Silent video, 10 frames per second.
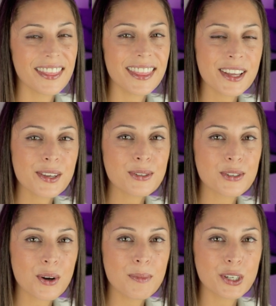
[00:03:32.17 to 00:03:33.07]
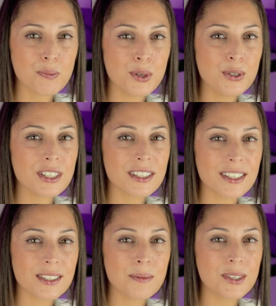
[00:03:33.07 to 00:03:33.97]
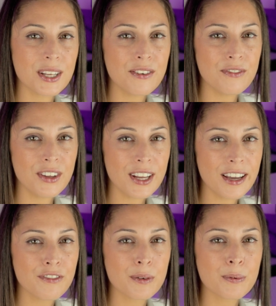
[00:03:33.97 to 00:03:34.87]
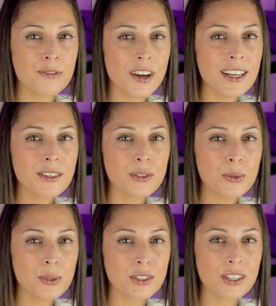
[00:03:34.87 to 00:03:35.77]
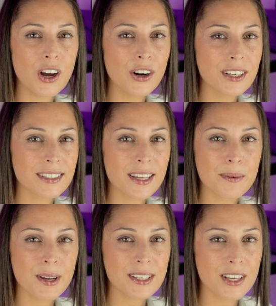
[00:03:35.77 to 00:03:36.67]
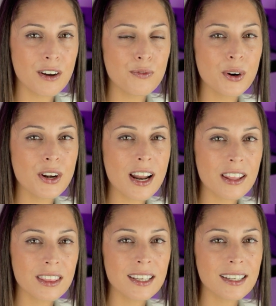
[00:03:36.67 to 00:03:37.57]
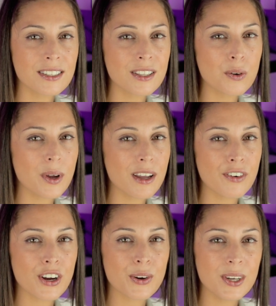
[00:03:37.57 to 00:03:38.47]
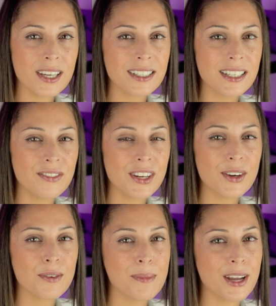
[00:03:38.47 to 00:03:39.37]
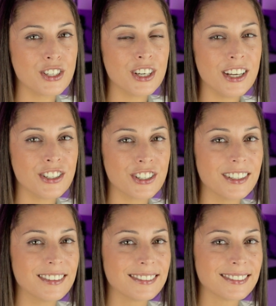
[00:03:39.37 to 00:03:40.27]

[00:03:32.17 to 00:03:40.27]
Thank you so much Puget Systems and NVIDIA for providing tools to artists like myself where nothing gets in the way of our creativity or imagination.